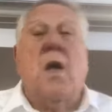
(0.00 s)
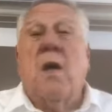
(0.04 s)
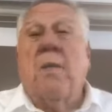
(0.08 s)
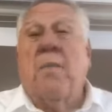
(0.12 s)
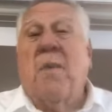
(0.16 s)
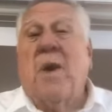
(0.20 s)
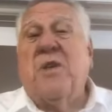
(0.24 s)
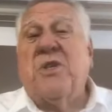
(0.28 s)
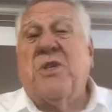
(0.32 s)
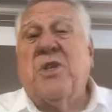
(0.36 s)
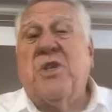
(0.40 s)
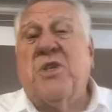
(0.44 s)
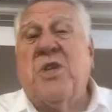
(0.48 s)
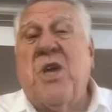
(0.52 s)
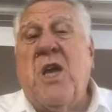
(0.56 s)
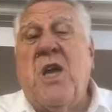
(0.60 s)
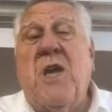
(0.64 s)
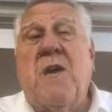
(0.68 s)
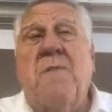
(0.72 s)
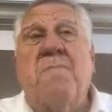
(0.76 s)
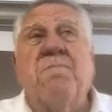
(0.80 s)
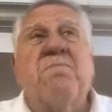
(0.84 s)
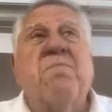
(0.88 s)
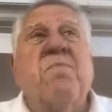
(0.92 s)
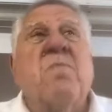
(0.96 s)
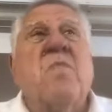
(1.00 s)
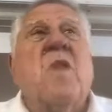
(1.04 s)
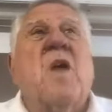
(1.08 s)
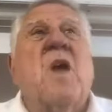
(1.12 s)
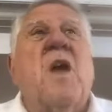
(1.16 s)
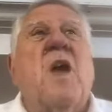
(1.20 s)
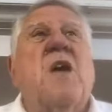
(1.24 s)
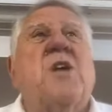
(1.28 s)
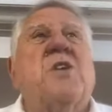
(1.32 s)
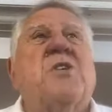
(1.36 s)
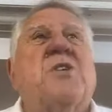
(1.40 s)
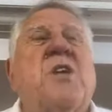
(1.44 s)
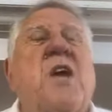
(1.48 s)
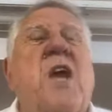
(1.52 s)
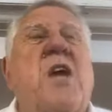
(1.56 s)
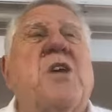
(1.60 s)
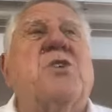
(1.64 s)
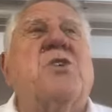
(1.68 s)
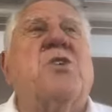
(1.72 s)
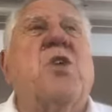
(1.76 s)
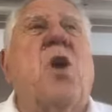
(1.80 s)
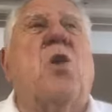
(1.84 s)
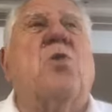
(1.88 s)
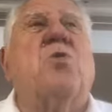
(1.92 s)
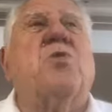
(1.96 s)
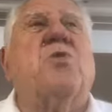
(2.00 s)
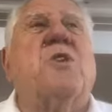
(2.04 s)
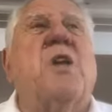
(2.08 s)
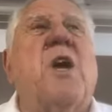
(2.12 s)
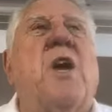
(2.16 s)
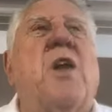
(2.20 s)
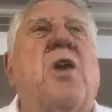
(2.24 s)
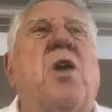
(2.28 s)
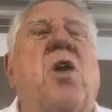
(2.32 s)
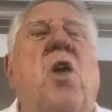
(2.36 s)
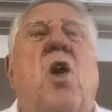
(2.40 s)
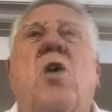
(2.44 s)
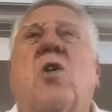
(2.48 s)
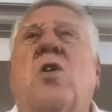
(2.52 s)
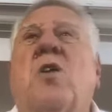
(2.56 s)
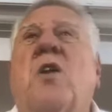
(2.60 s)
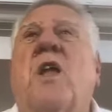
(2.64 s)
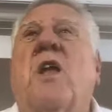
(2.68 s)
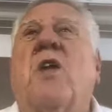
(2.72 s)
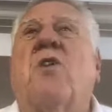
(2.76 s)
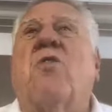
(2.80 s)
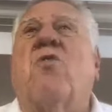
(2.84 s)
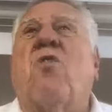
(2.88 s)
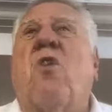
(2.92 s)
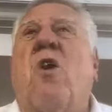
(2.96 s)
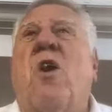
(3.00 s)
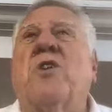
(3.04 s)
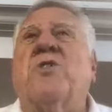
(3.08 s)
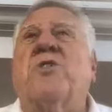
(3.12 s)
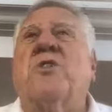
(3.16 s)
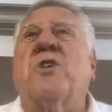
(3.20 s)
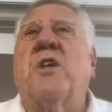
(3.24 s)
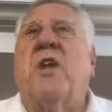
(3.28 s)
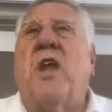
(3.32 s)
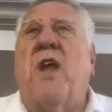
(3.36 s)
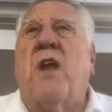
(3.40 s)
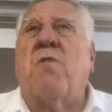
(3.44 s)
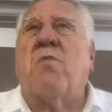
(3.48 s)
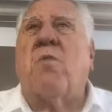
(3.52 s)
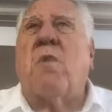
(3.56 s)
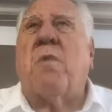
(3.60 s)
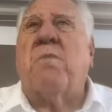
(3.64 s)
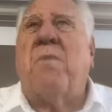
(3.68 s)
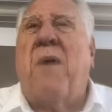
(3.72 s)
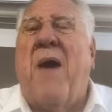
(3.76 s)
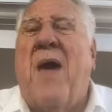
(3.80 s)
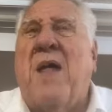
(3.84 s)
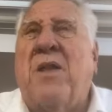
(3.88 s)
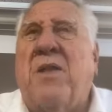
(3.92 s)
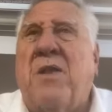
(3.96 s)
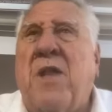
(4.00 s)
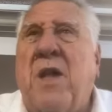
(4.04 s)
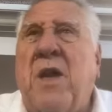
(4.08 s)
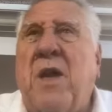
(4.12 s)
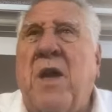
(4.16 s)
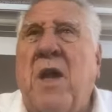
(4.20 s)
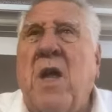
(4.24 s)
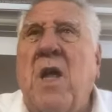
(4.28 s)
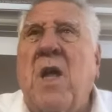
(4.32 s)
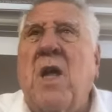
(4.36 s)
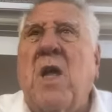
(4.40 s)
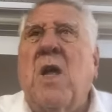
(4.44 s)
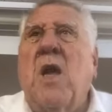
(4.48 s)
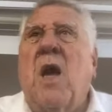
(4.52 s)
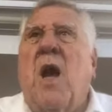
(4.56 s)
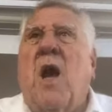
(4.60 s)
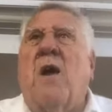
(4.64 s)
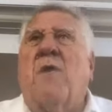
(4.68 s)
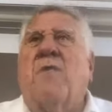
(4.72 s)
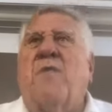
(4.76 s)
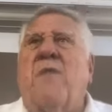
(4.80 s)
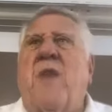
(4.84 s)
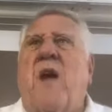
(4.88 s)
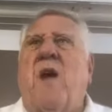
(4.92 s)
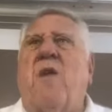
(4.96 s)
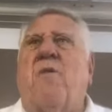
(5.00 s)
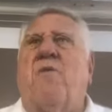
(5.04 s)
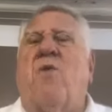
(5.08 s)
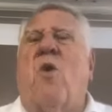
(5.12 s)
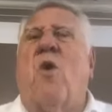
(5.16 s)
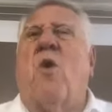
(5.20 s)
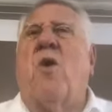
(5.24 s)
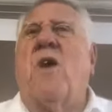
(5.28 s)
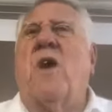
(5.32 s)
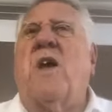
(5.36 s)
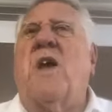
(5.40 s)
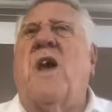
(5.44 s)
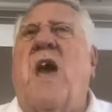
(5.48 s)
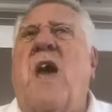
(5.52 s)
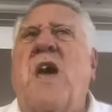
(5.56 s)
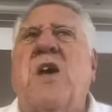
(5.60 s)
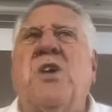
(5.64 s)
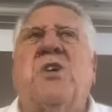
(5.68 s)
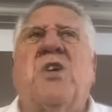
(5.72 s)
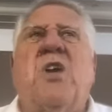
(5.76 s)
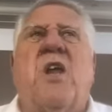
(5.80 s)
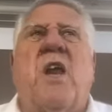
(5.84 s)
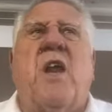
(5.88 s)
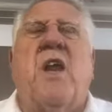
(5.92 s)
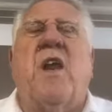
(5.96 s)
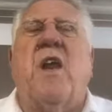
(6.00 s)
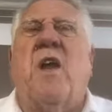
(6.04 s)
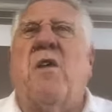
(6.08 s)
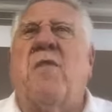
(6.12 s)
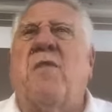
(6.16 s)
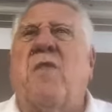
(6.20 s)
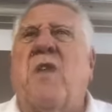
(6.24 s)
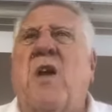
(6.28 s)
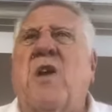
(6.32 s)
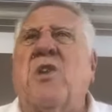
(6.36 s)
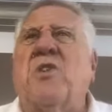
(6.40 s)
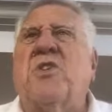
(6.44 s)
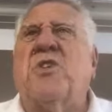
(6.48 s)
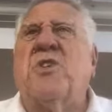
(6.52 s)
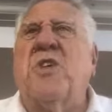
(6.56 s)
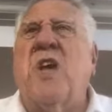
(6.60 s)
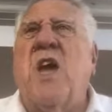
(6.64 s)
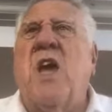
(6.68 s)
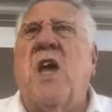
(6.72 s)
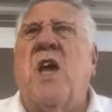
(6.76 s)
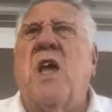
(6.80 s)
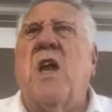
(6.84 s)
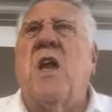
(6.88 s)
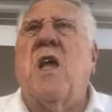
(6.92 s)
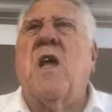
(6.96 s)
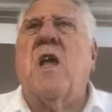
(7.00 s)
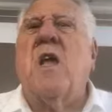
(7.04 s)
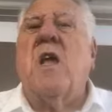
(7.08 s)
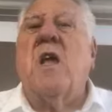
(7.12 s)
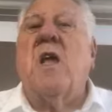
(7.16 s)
But you see, it says those that looked and trusted and repented of their fornication and of their sin,